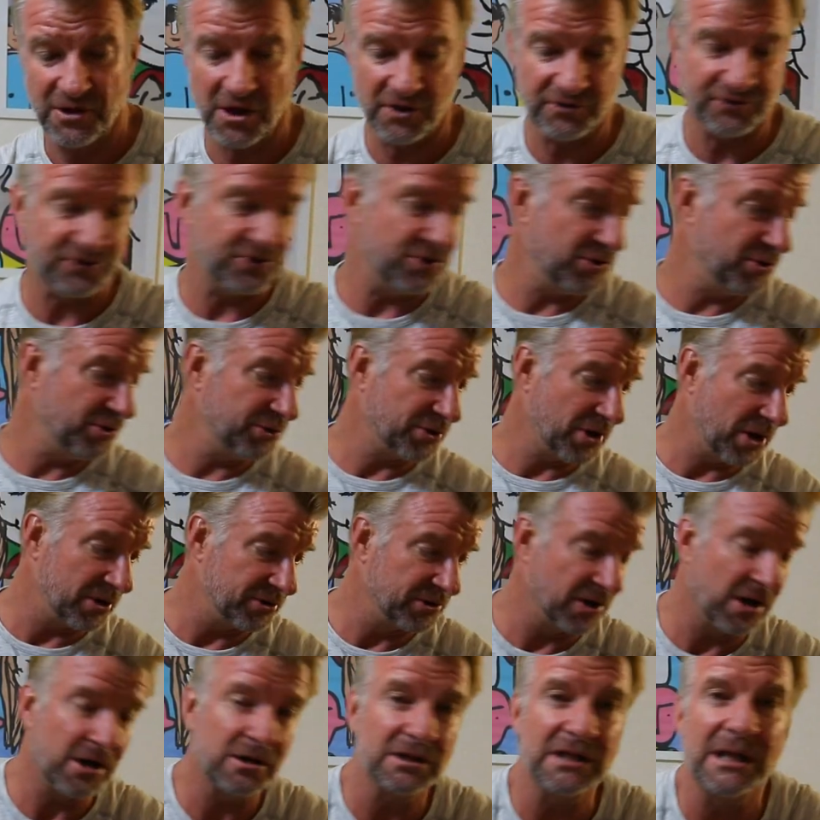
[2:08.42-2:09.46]
those of you who
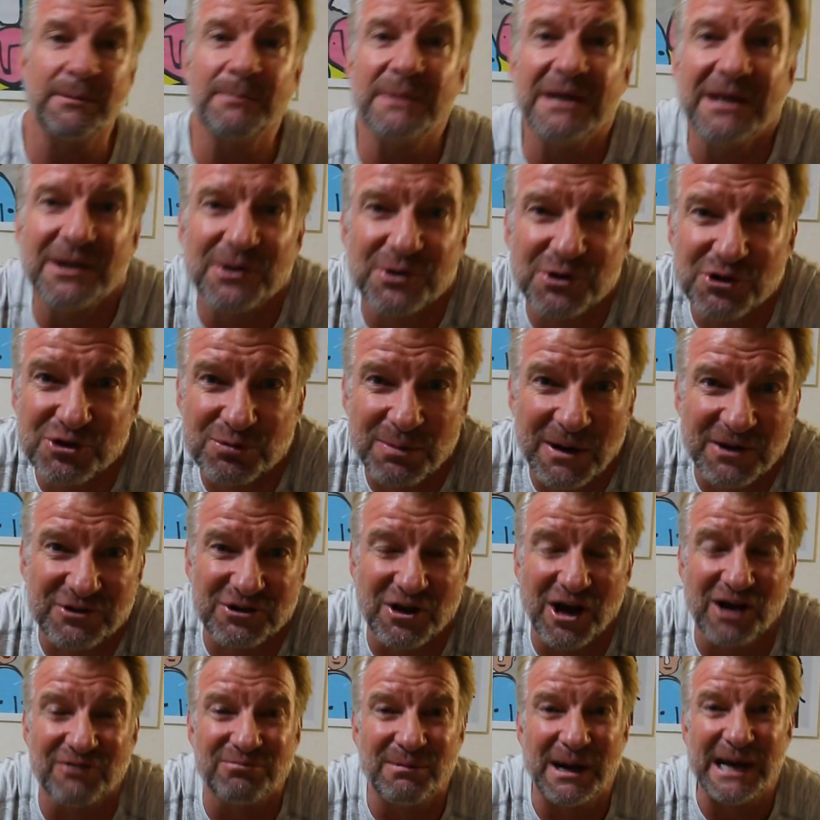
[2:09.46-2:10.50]
don't know, let me introduce
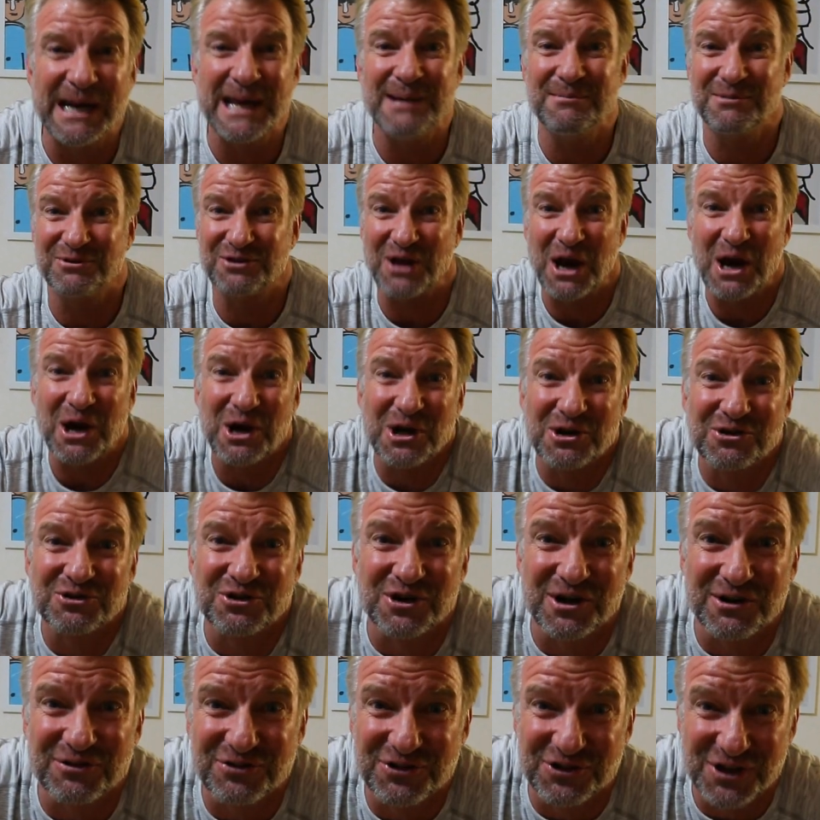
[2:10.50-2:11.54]
myself. My name is Eric
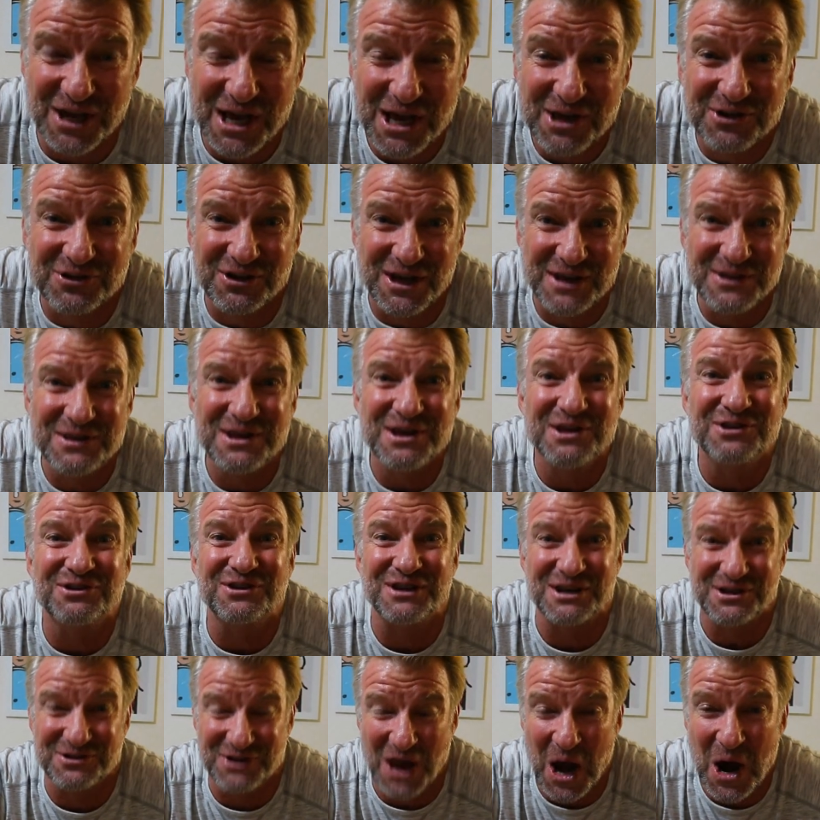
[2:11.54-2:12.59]
Surf Six, and this
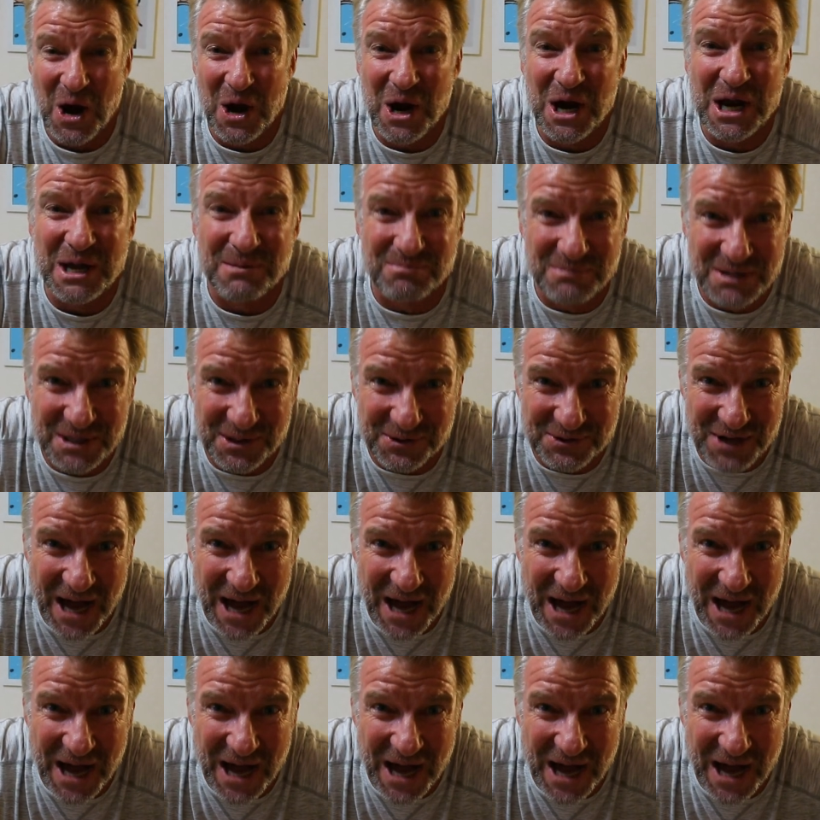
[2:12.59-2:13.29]
is Eric Meal